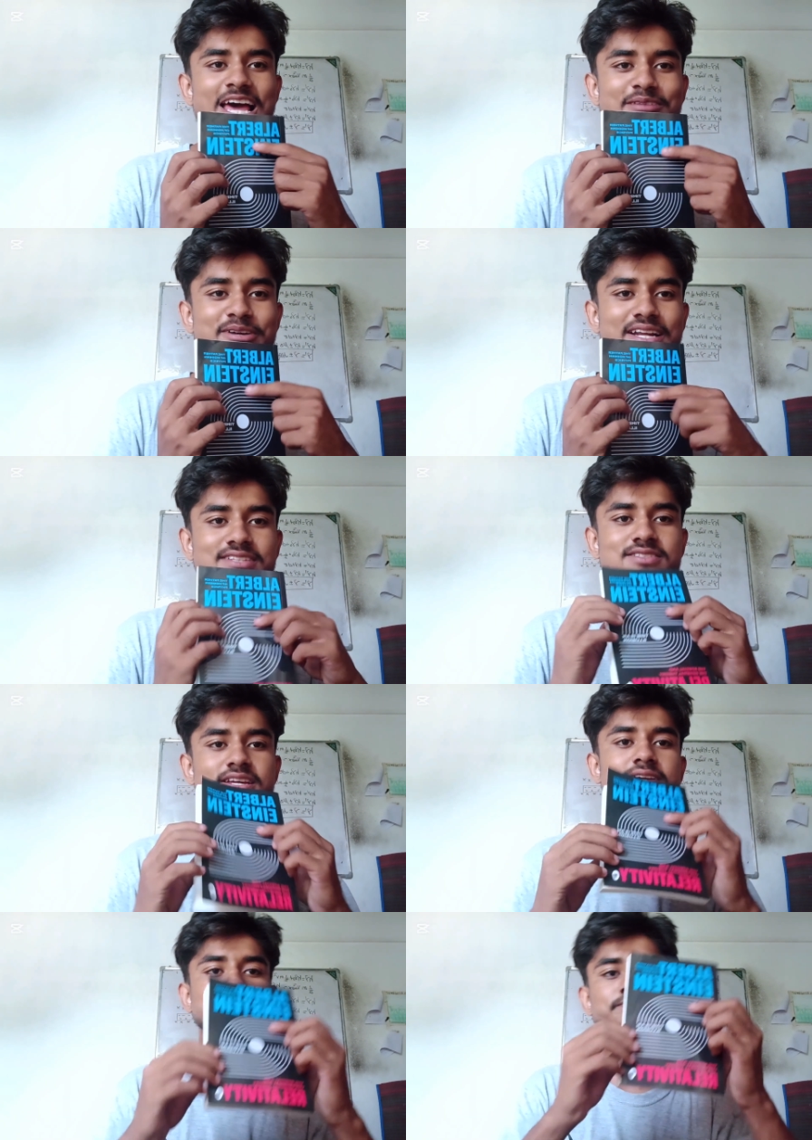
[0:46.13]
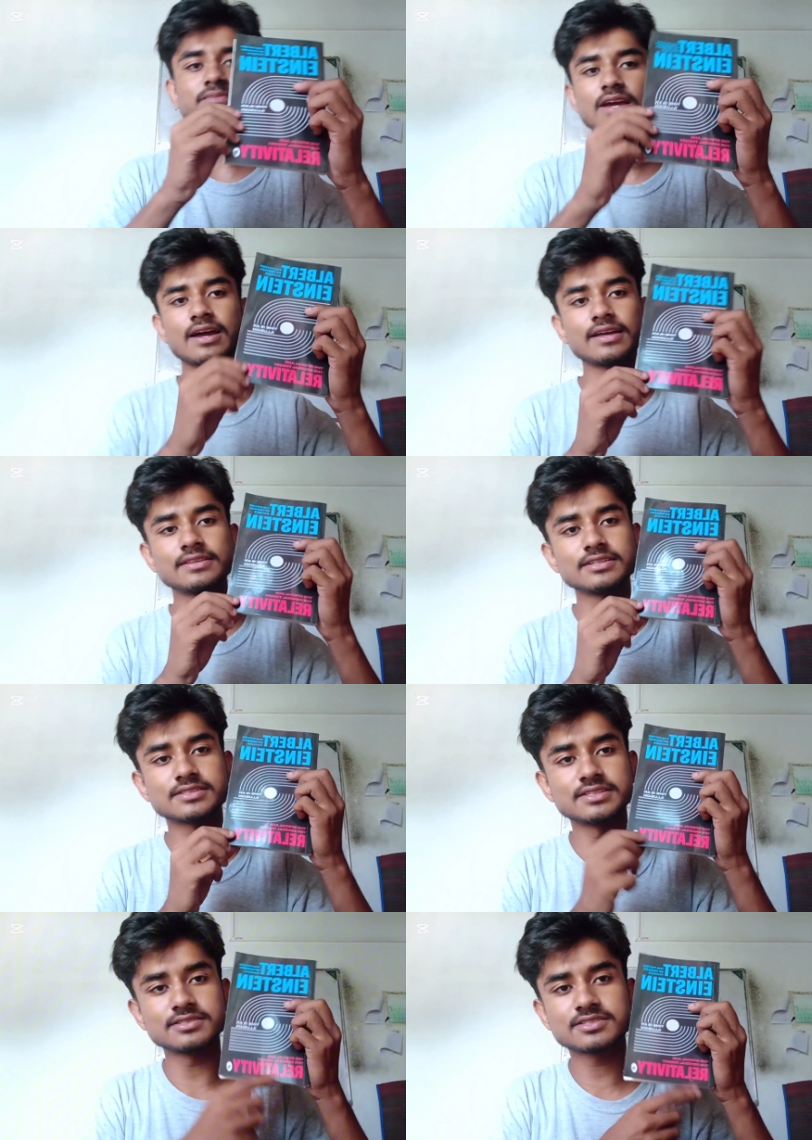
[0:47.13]
albert einstein and
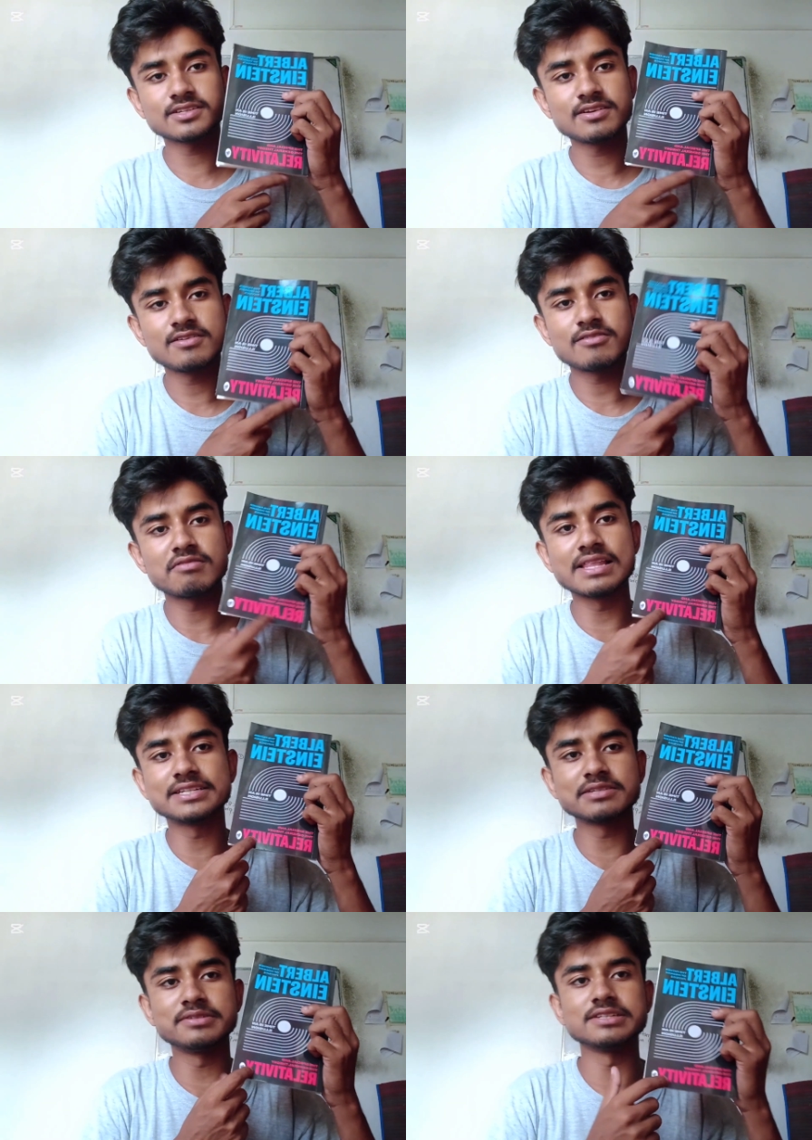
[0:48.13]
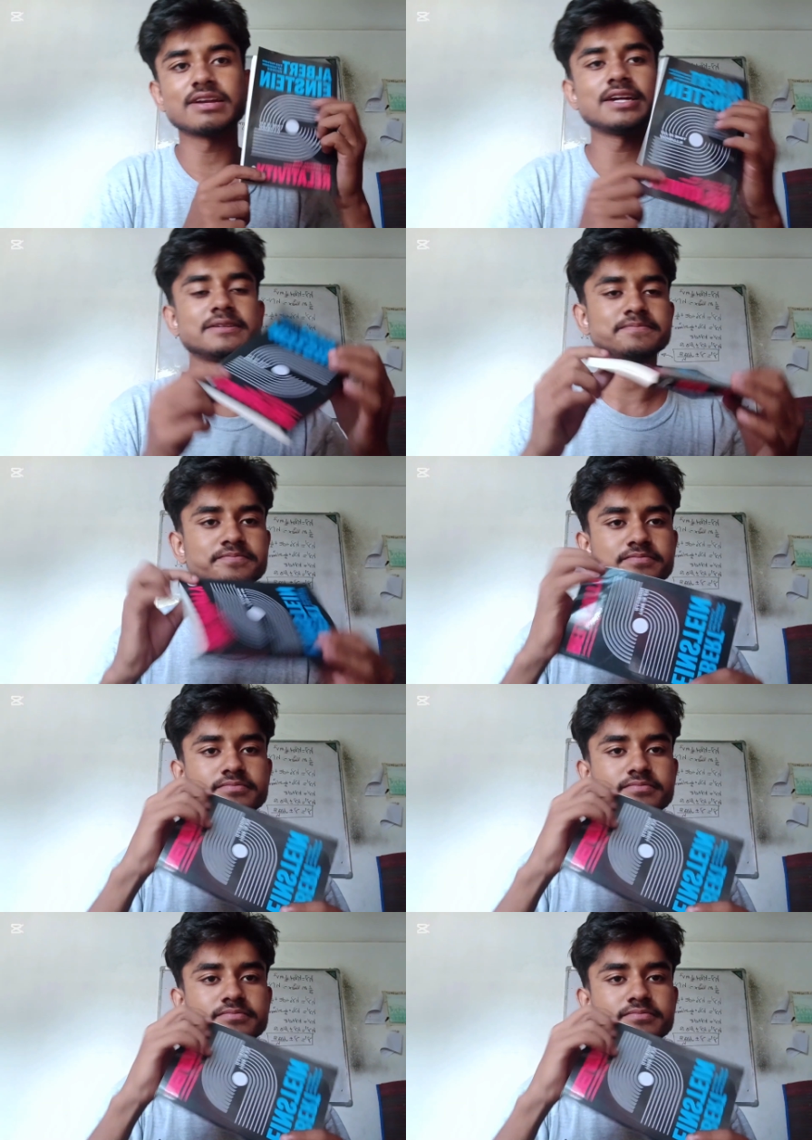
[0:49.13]
this is relativity right